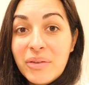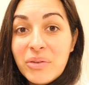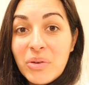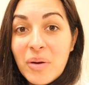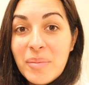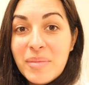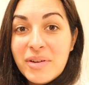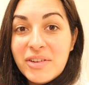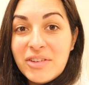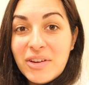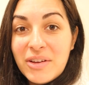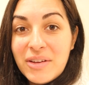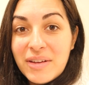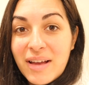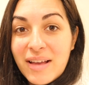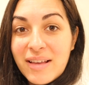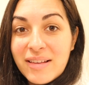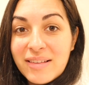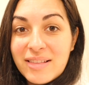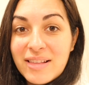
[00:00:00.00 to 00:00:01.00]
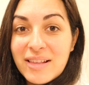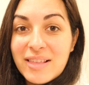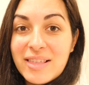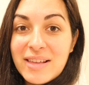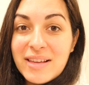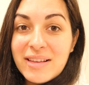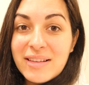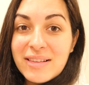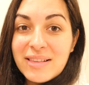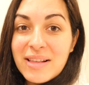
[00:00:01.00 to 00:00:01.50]
So I'm going to show you guys the
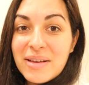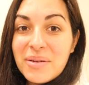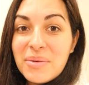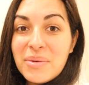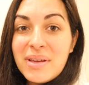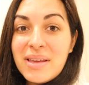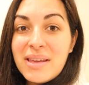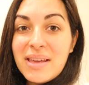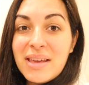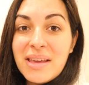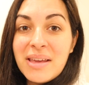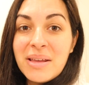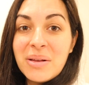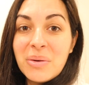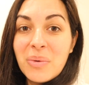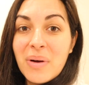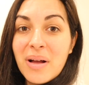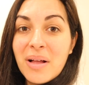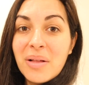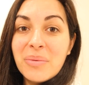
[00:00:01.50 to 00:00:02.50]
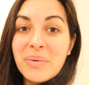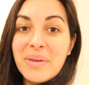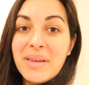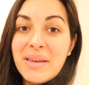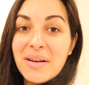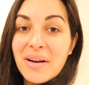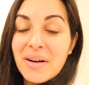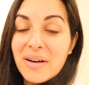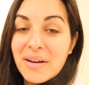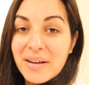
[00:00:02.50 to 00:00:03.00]
things that we eat while
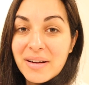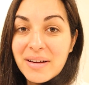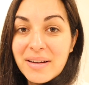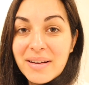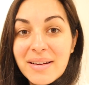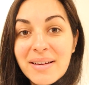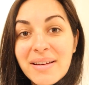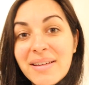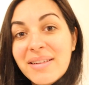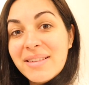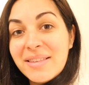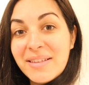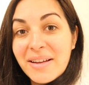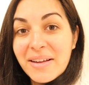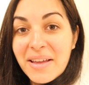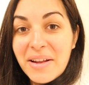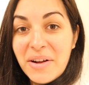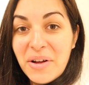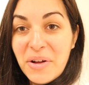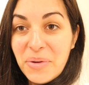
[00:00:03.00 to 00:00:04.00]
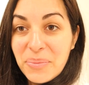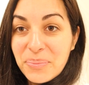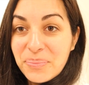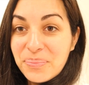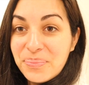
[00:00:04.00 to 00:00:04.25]
we are stuck at home.